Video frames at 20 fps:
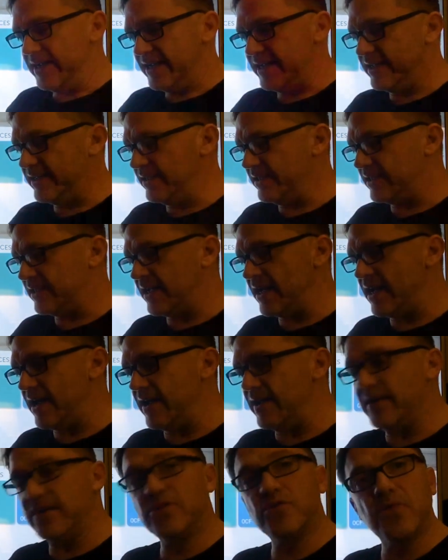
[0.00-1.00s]
in,
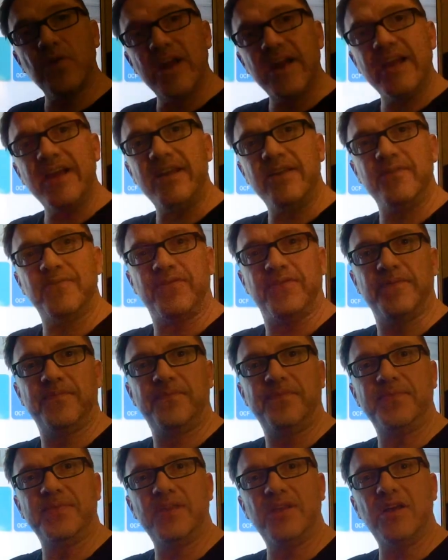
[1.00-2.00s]
say, Crave
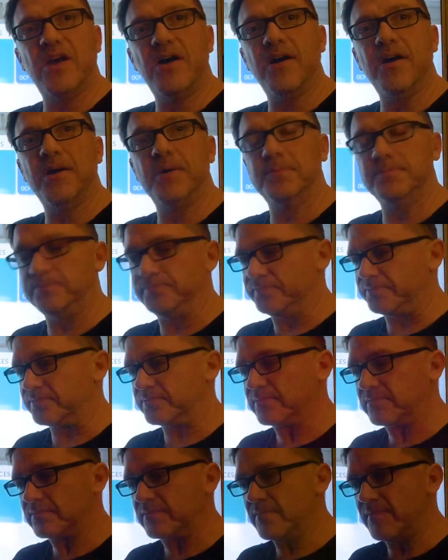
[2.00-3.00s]

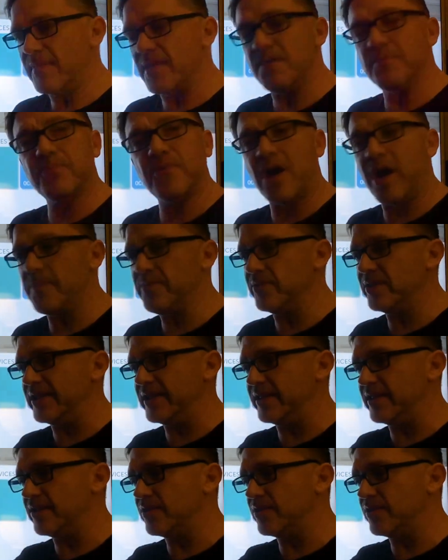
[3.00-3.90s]
properly,